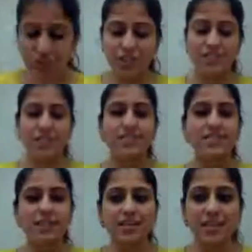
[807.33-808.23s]
She's
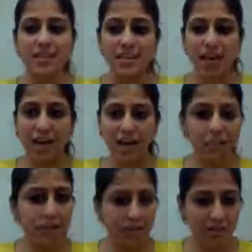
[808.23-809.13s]
asking that I
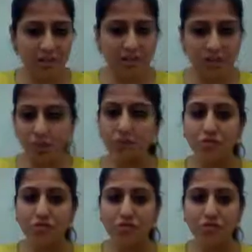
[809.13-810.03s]
am earning about
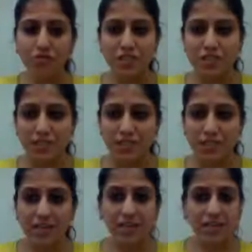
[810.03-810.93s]

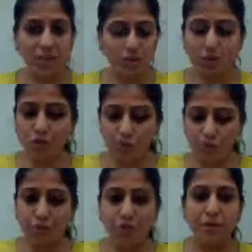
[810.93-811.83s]
50,000
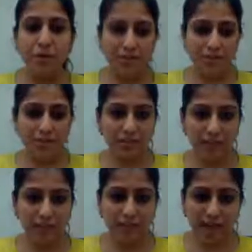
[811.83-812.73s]
rupees per month,
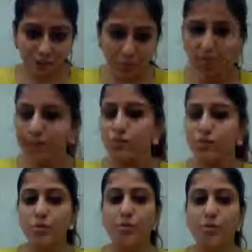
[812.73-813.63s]
and I would like to
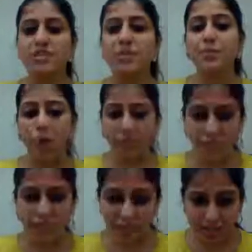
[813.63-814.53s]
invest in a
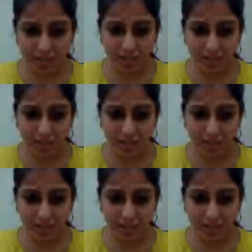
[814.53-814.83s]
property.